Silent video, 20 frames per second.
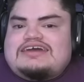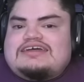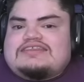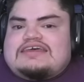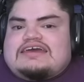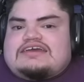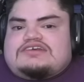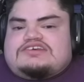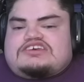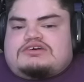
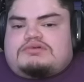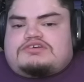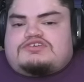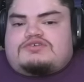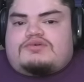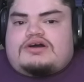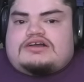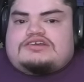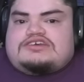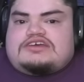Thank you so much for
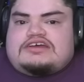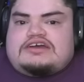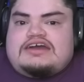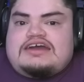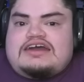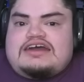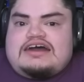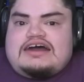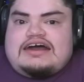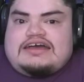watching.
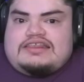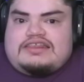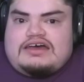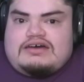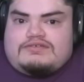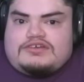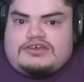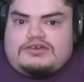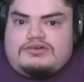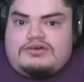I
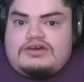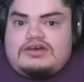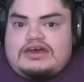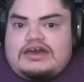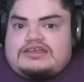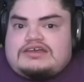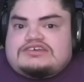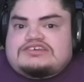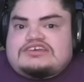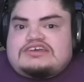love you,
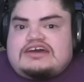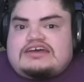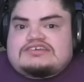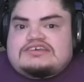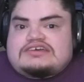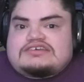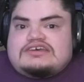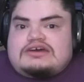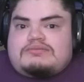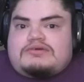and I'll see you guys
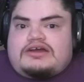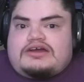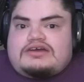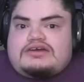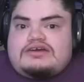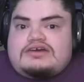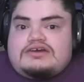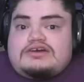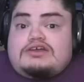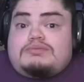next time, alright?
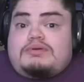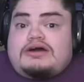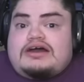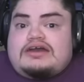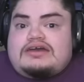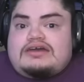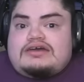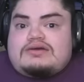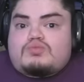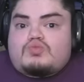Goodbye.